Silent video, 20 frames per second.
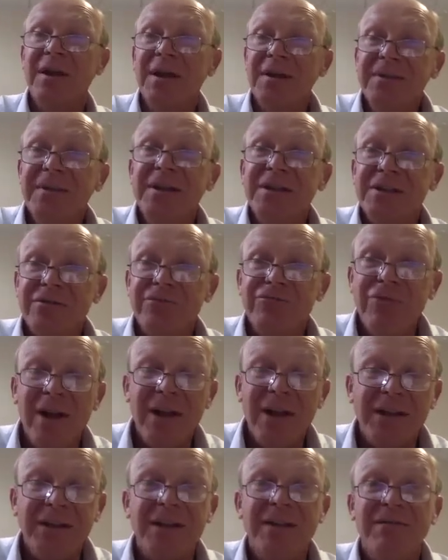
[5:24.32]
These are
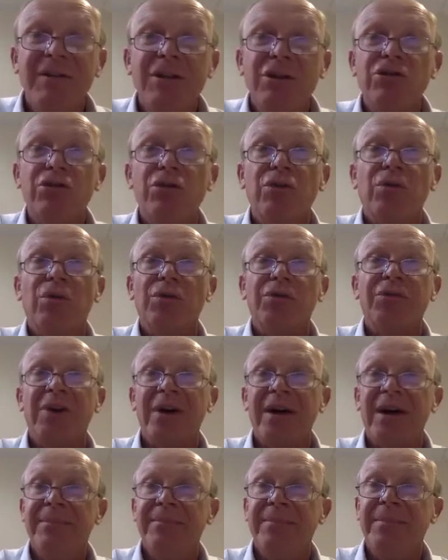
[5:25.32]
relatively short
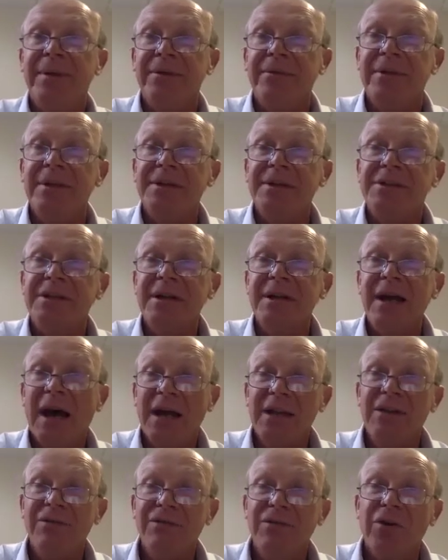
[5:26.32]
time periods,
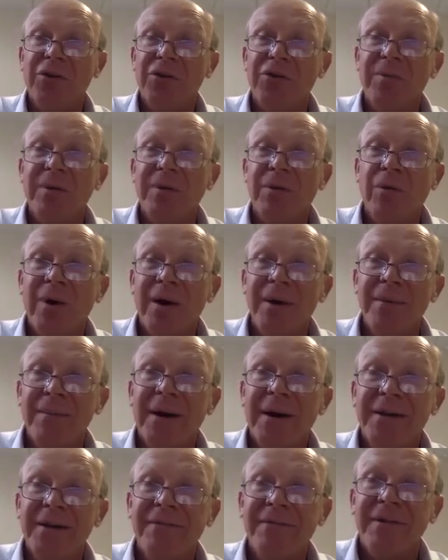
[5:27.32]
and you've got to be quite
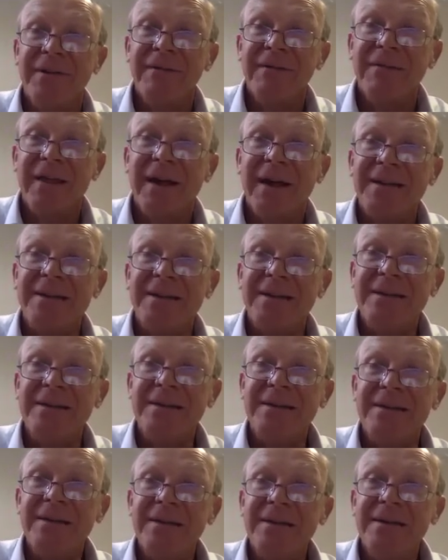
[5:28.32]
mindful of that.
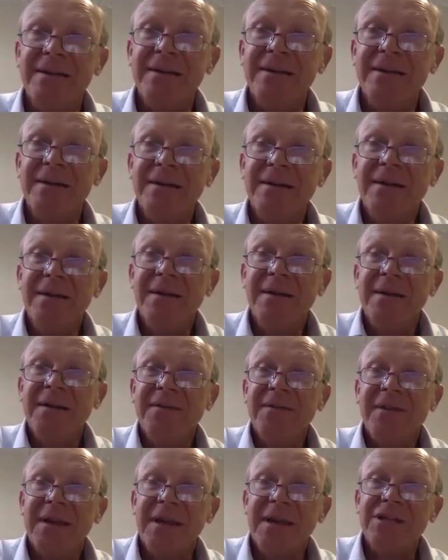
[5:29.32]

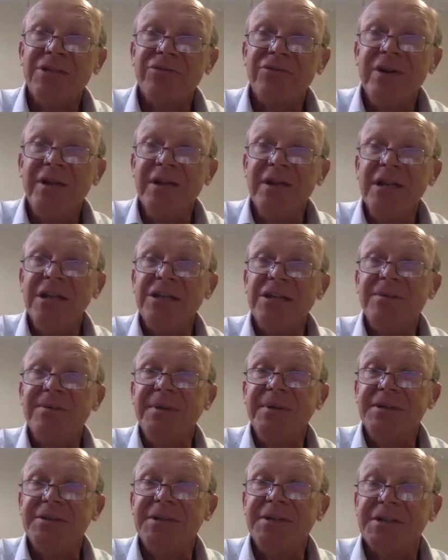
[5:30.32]
The history needs to
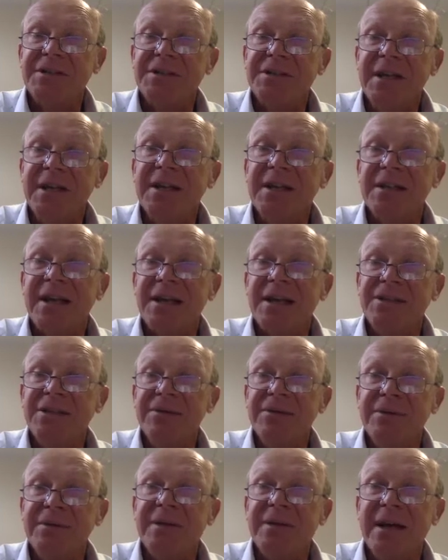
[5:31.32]
be succinct, as
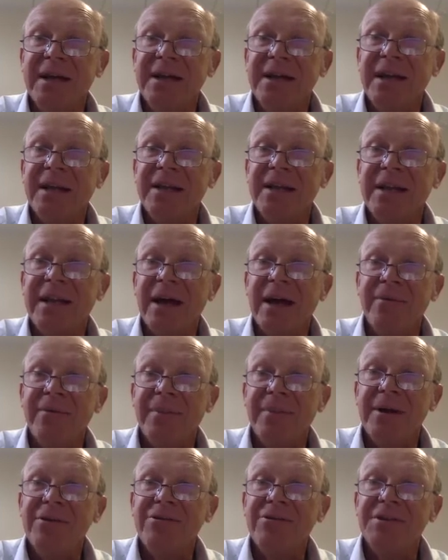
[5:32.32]
you would take in an
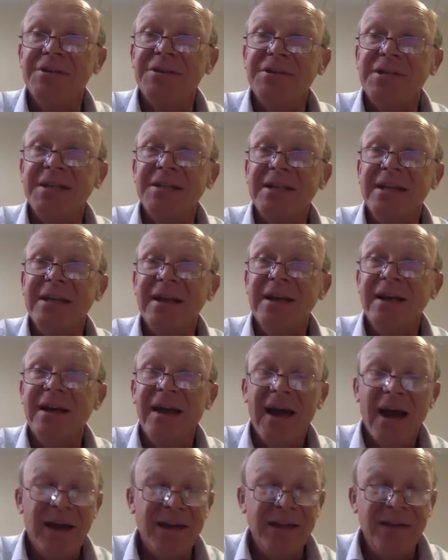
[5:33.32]
outpatient setting.
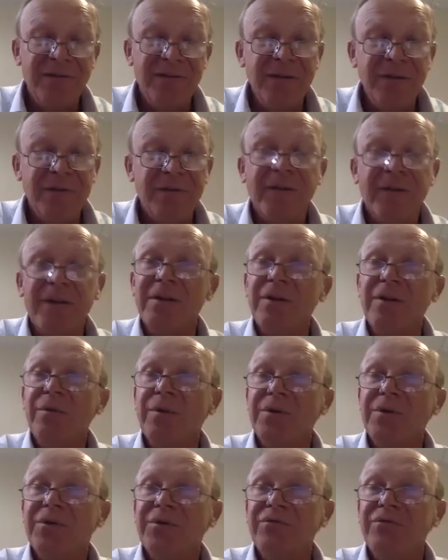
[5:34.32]
And if you feel you
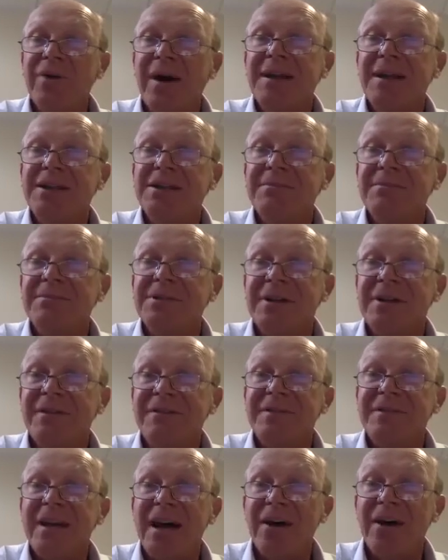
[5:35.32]
want to write some stuff
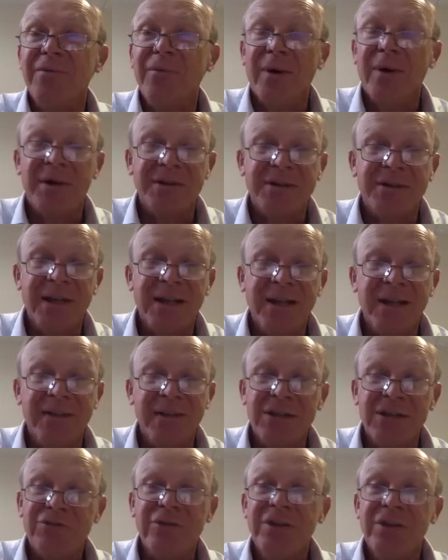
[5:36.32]
down while taking the
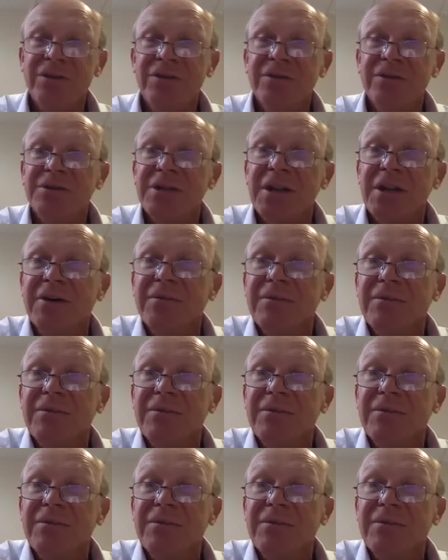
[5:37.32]
history, do so.